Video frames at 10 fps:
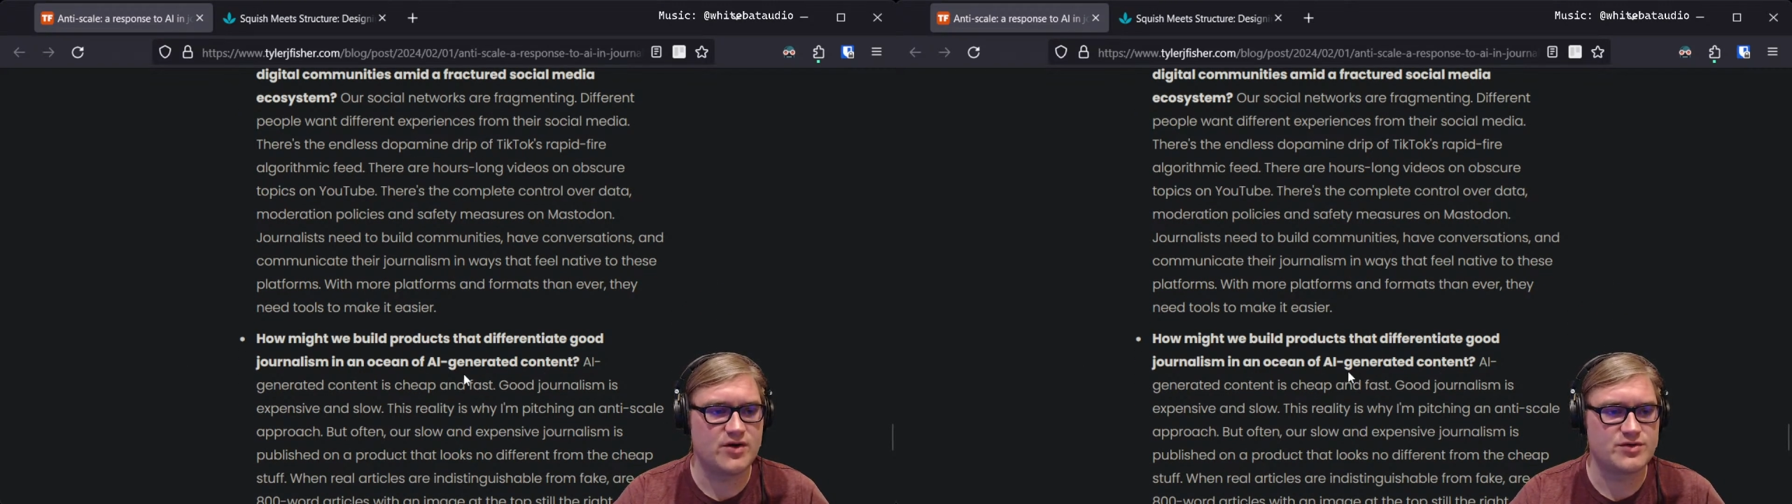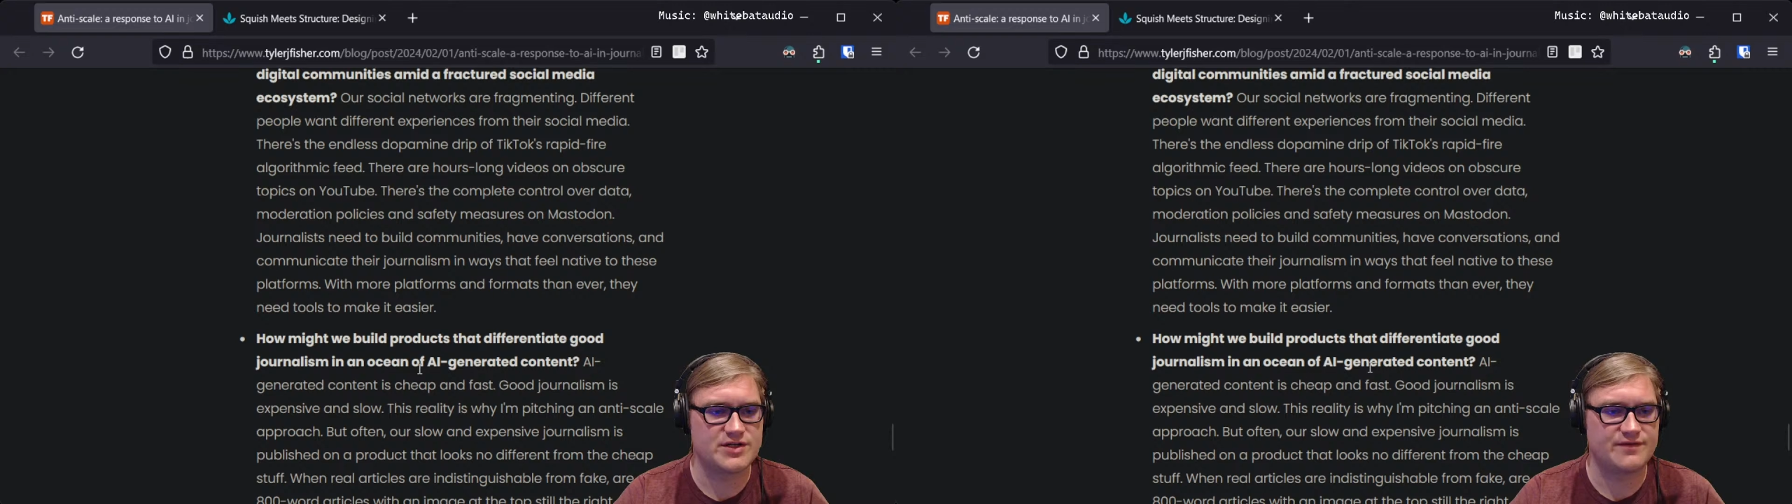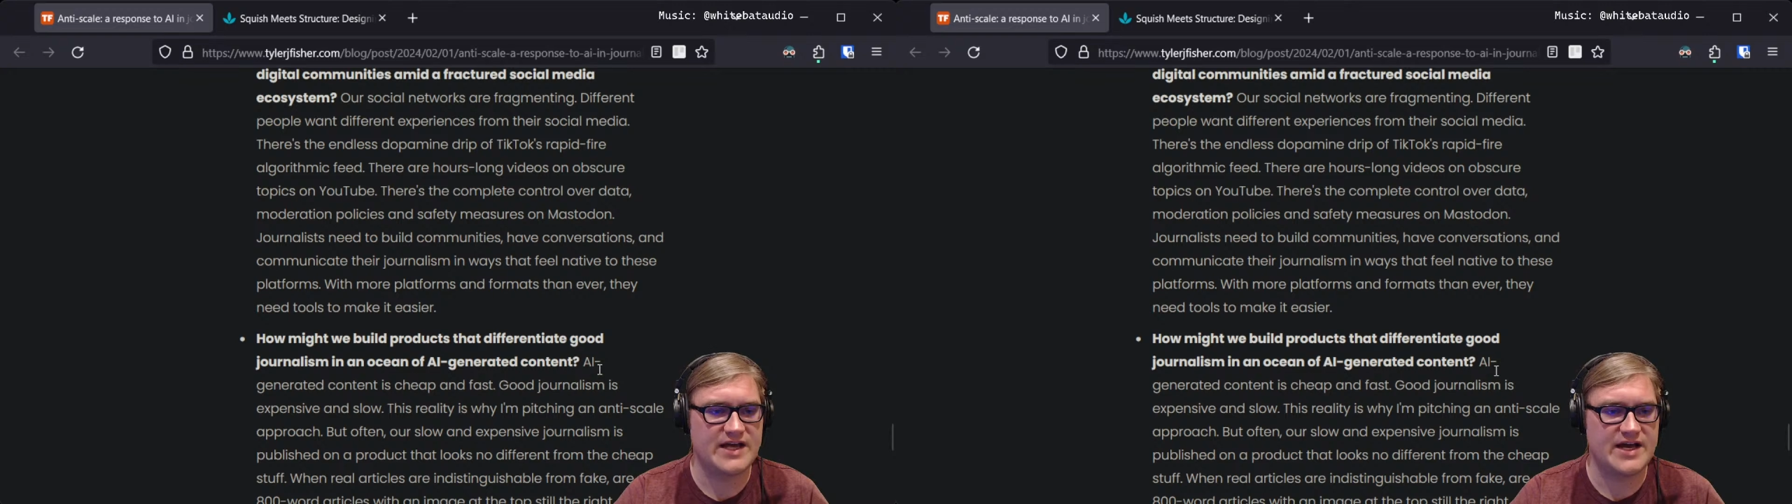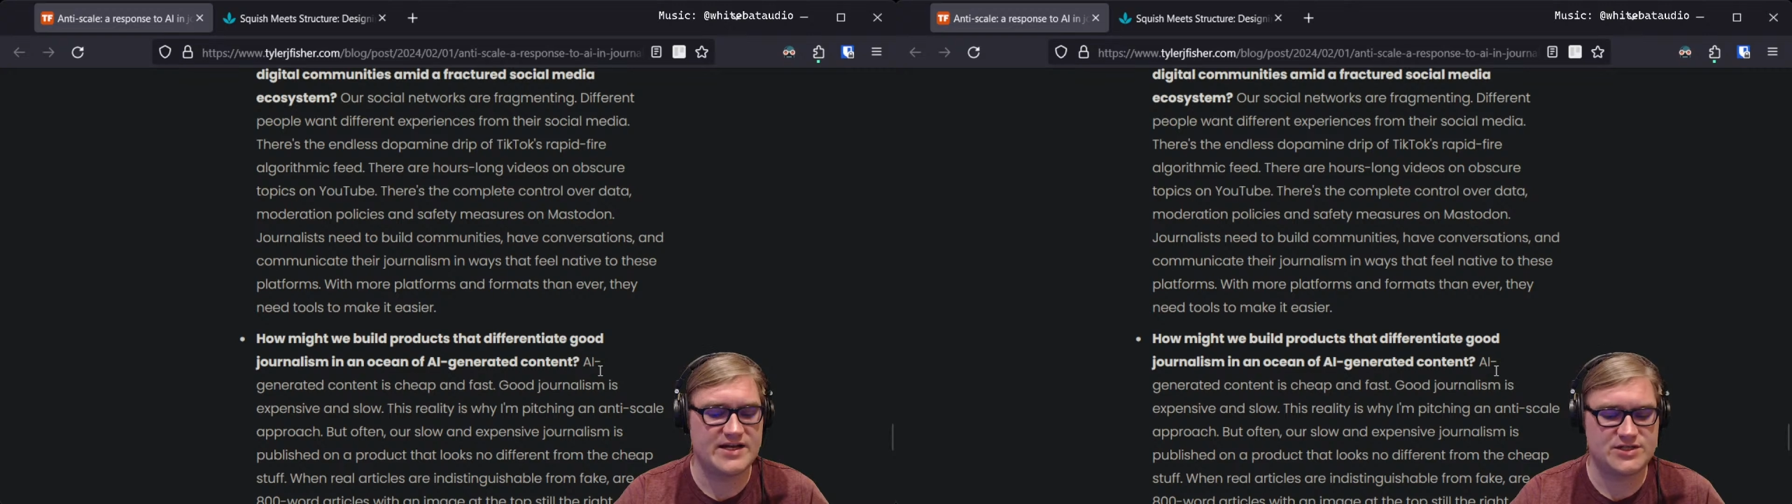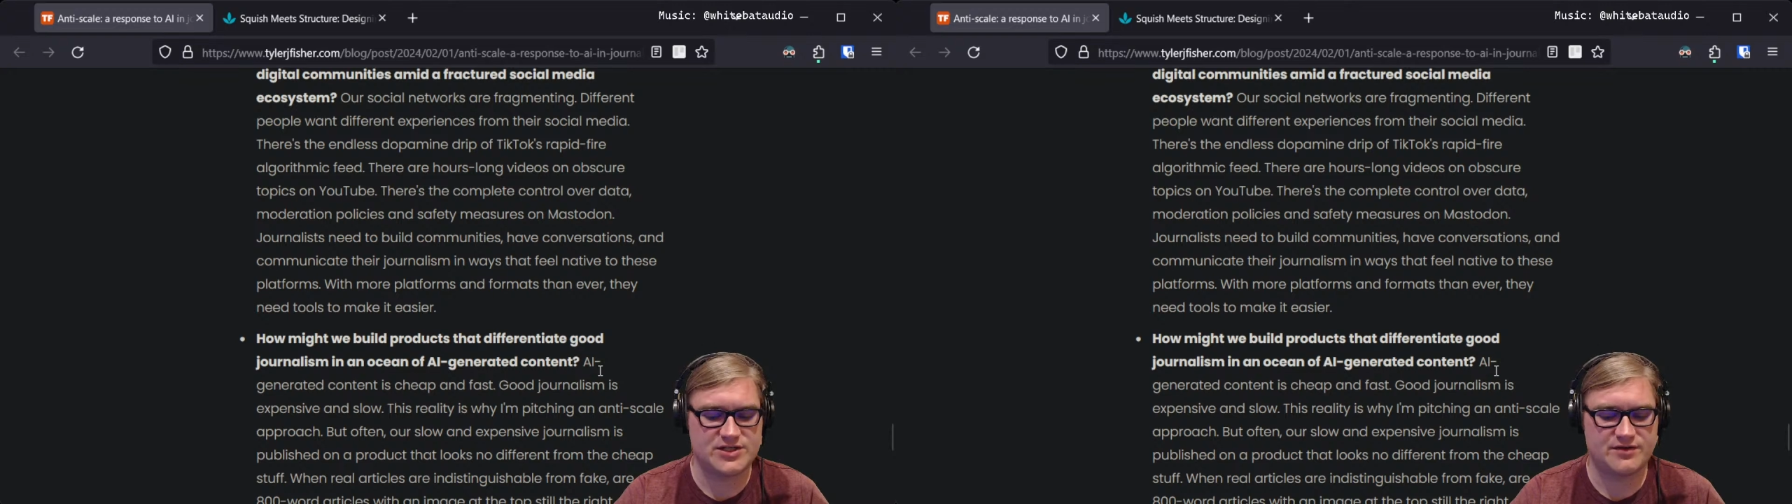ocean of
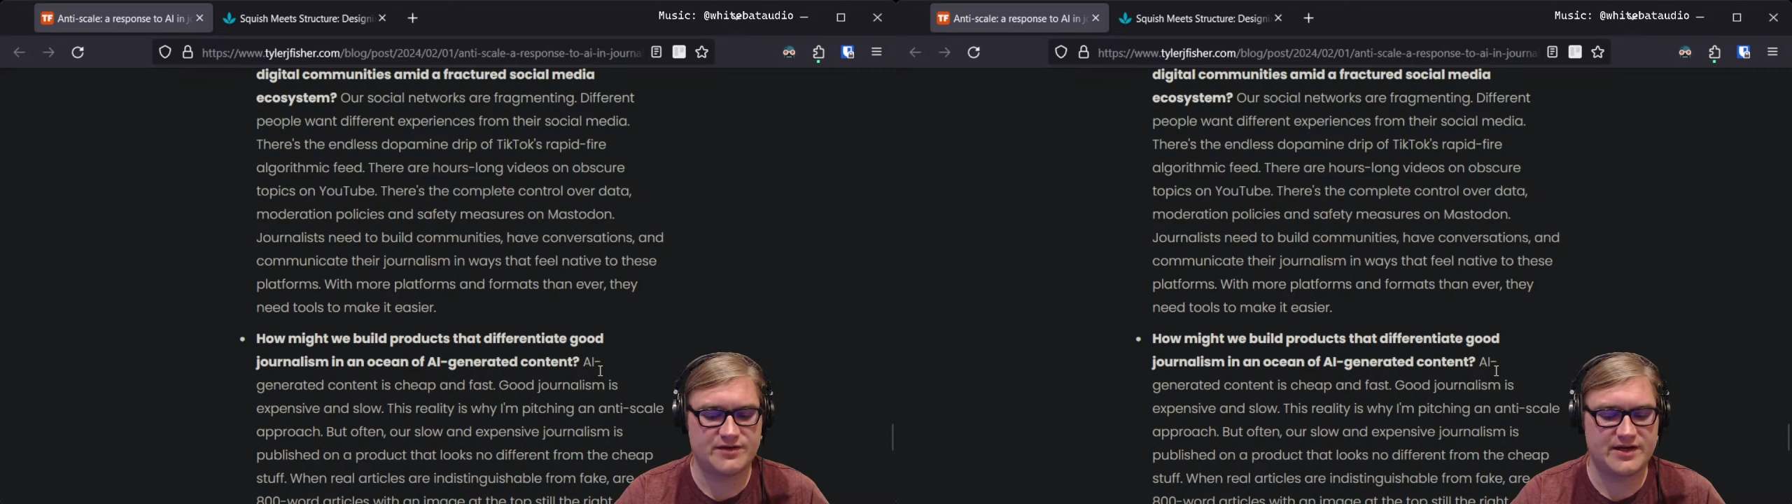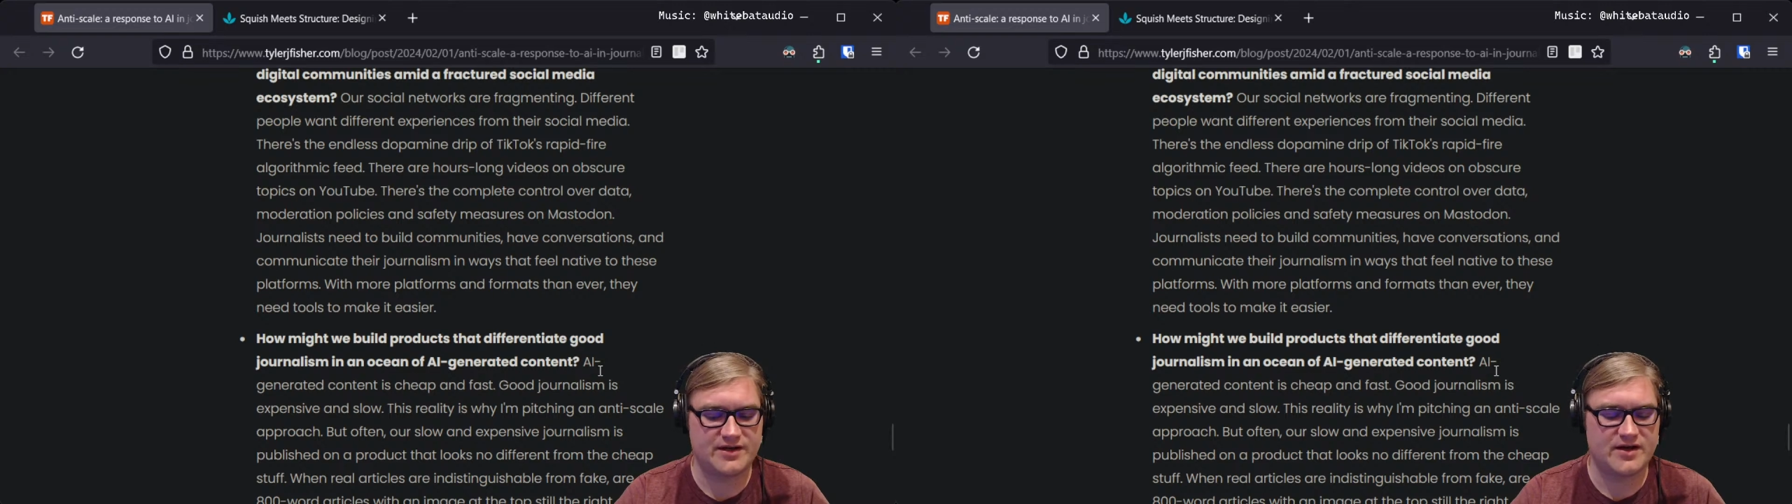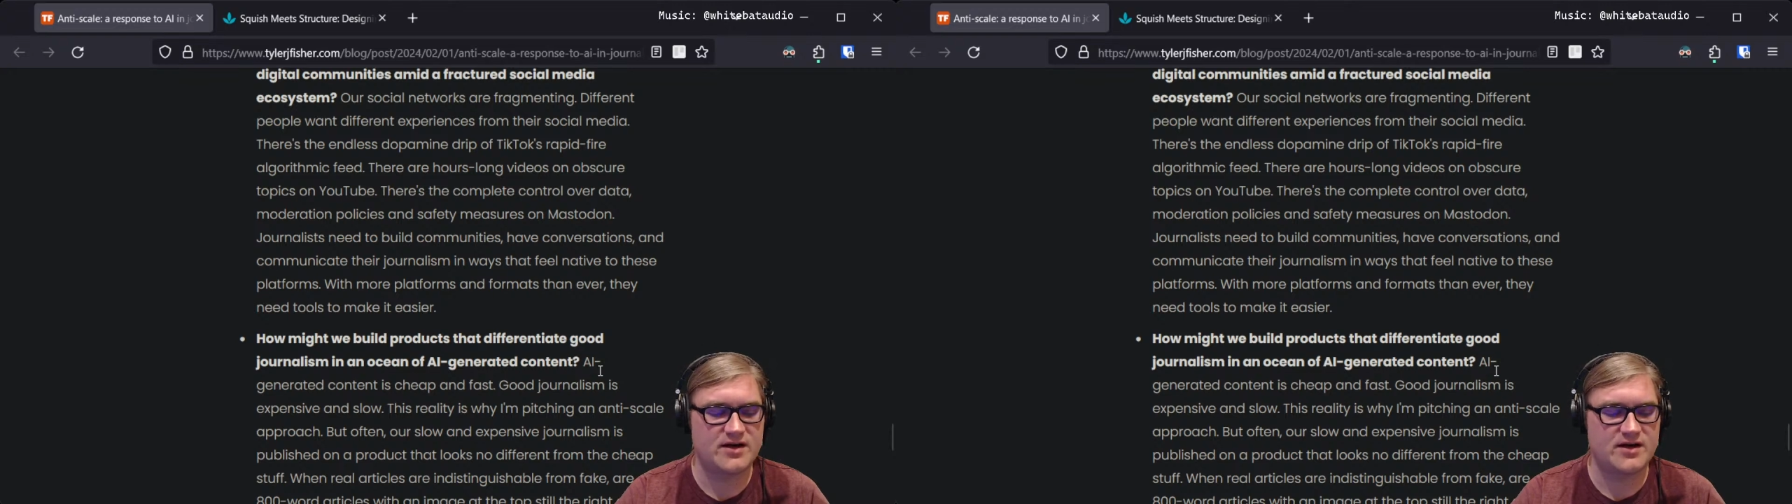AI generated